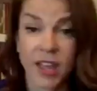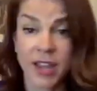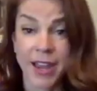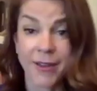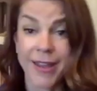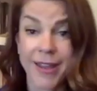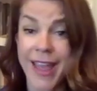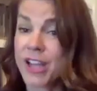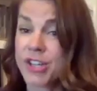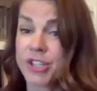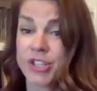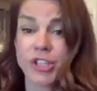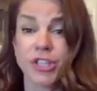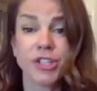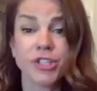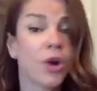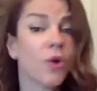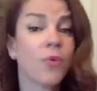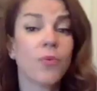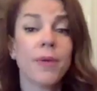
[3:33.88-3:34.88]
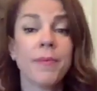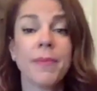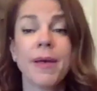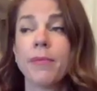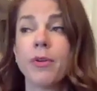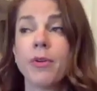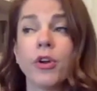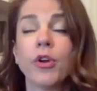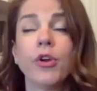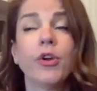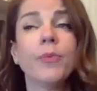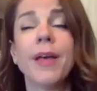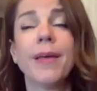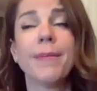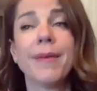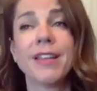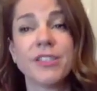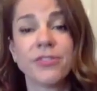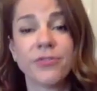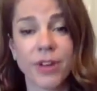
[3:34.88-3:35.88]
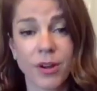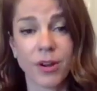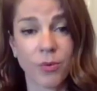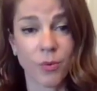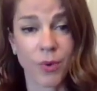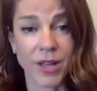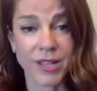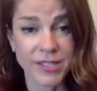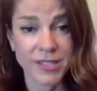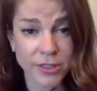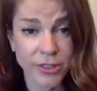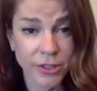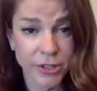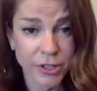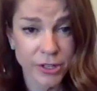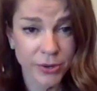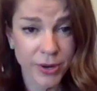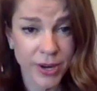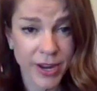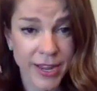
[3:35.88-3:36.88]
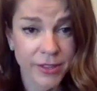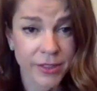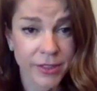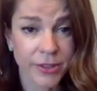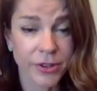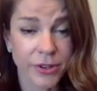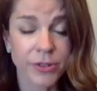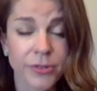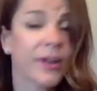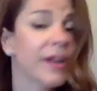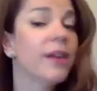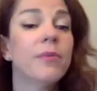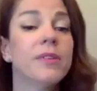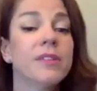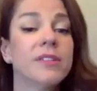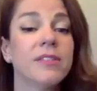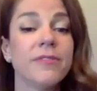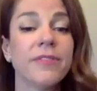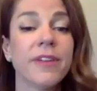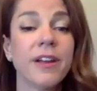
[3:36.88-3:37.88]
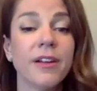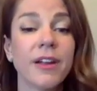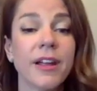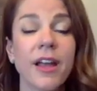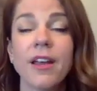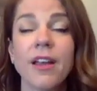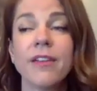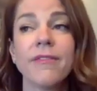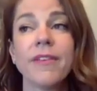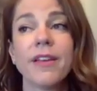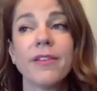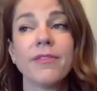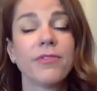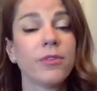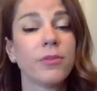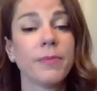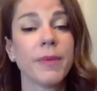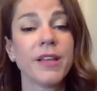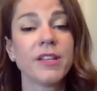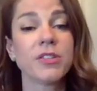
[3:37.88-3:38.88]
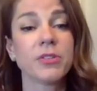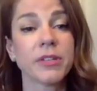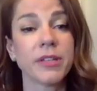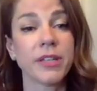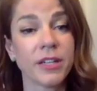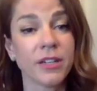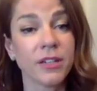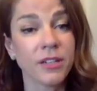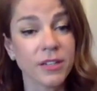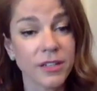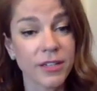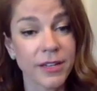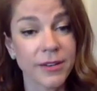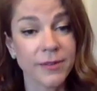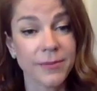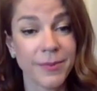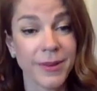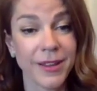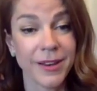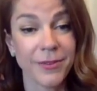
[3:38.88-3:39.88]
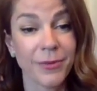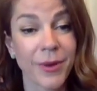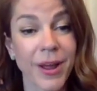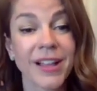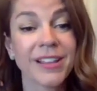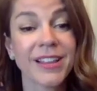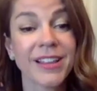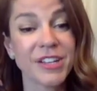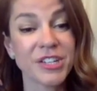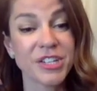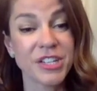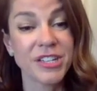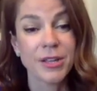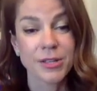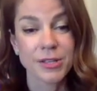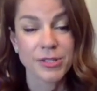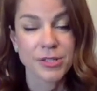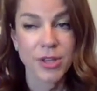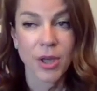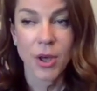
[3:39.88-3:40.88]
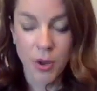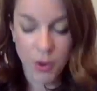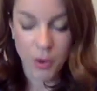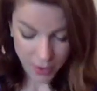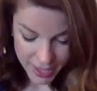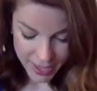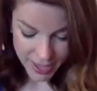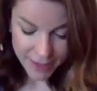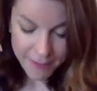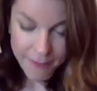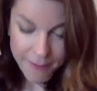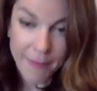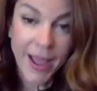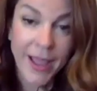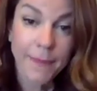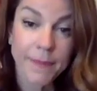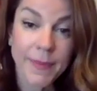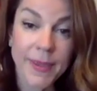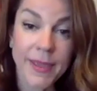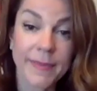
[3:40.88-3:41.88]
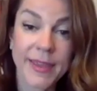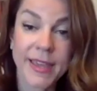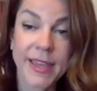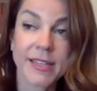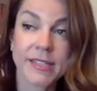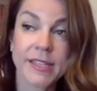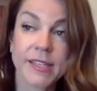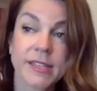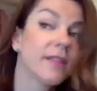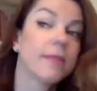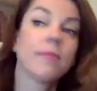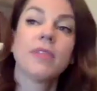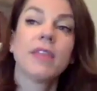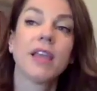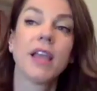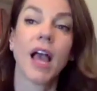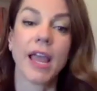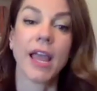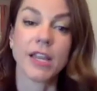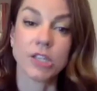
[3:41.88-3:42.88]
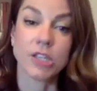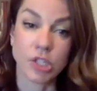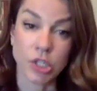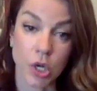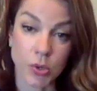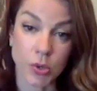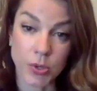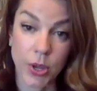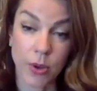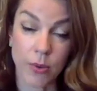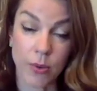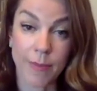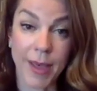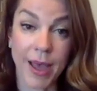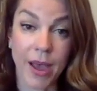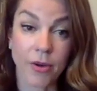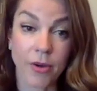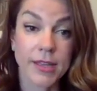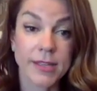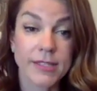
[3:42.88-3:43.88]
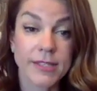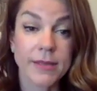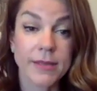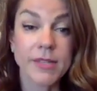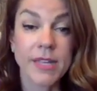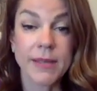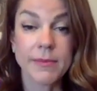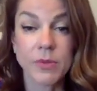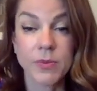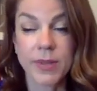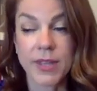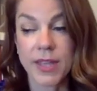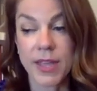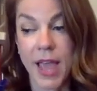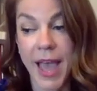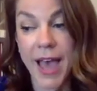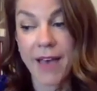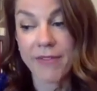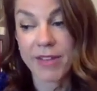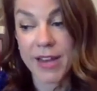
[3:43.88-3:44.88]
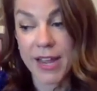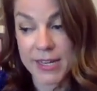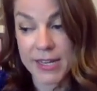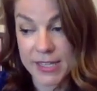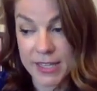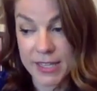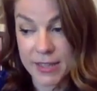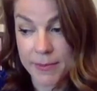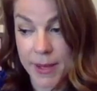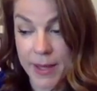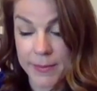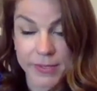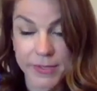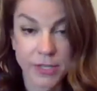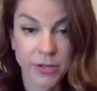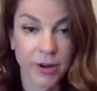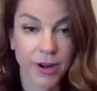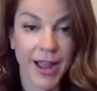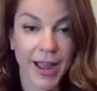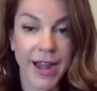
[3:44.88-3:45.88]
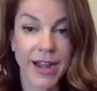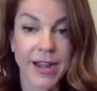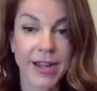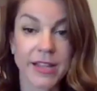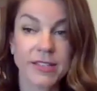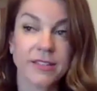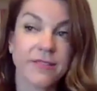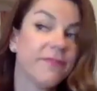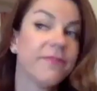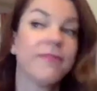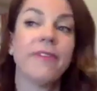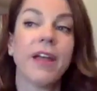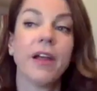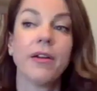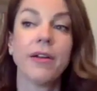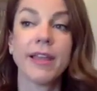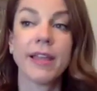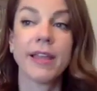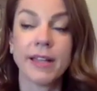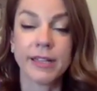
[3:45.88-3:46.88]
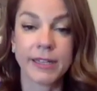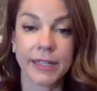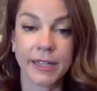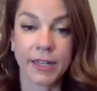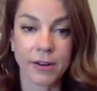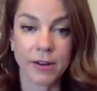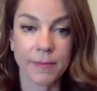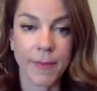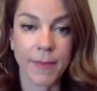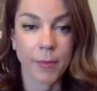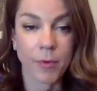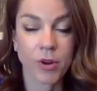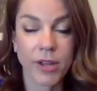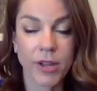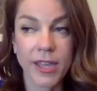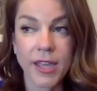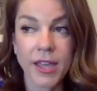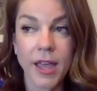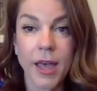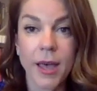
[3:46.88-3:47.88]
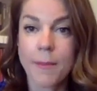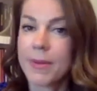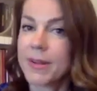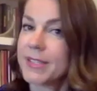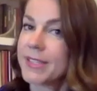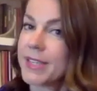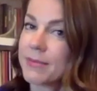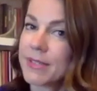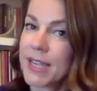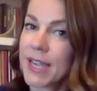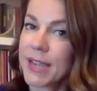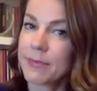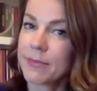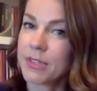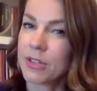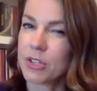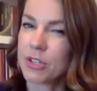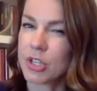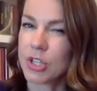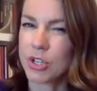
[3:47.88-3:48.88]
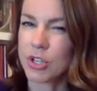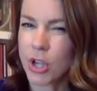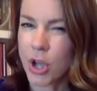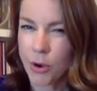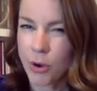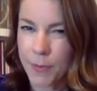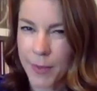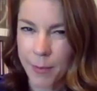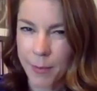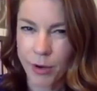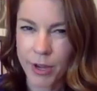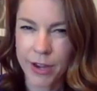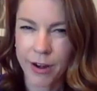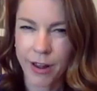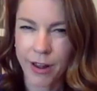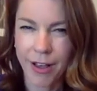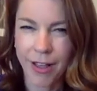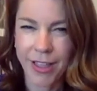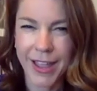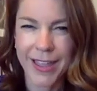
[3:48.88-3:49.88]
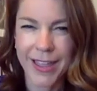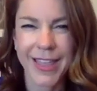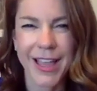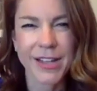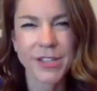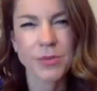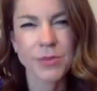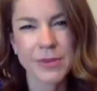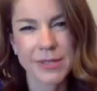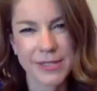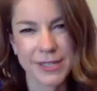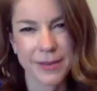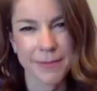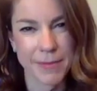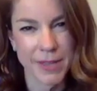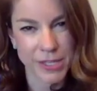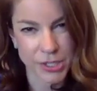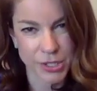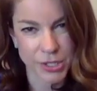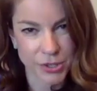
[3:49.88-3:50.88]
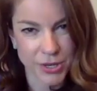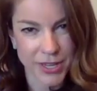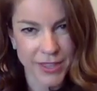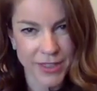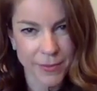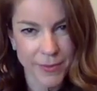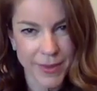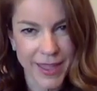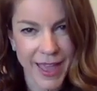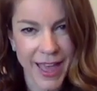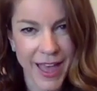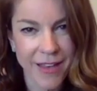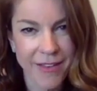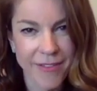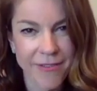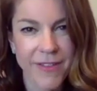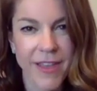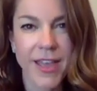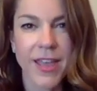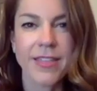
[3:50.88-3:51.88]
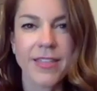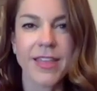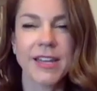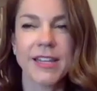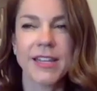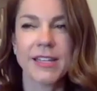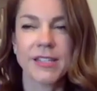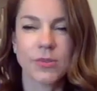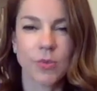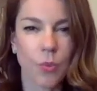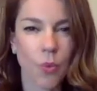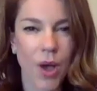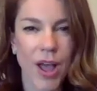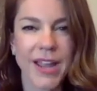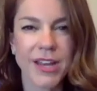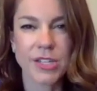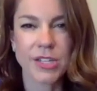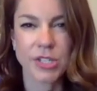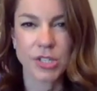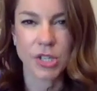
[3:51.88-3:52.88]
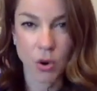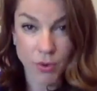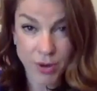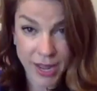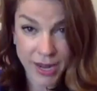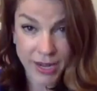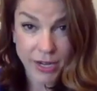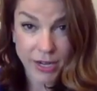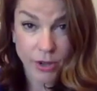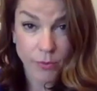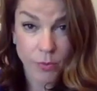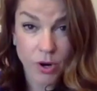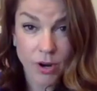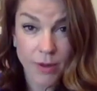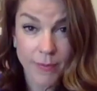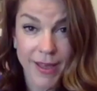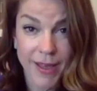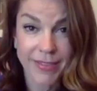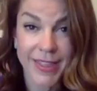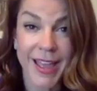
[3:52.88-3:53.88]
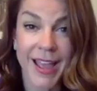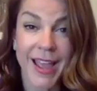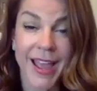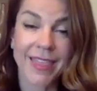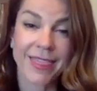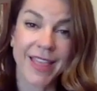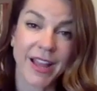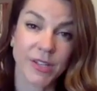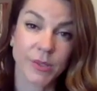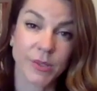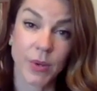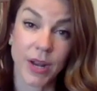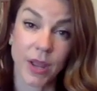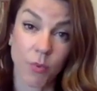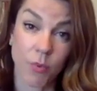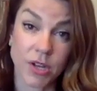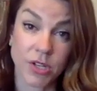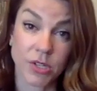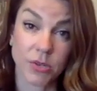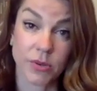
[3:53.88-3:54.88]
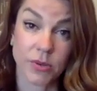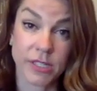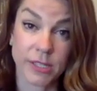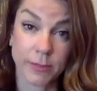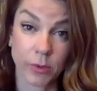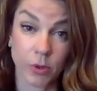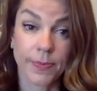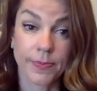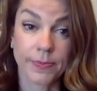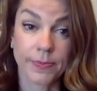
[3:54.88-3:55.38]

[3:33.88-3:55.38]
Now I actually don't remember who my best friend was in 3rd grade. 3rd grade was a very uneventful mental year in recollection. So it might be because it's something I don't know about. Sometimes we have an idea that pops into our head and it's a very clear memory, but sometimes there's no memory at all. And that's almost a mystery that we have, that it's why don't I know more about that? And that's what I want to explore.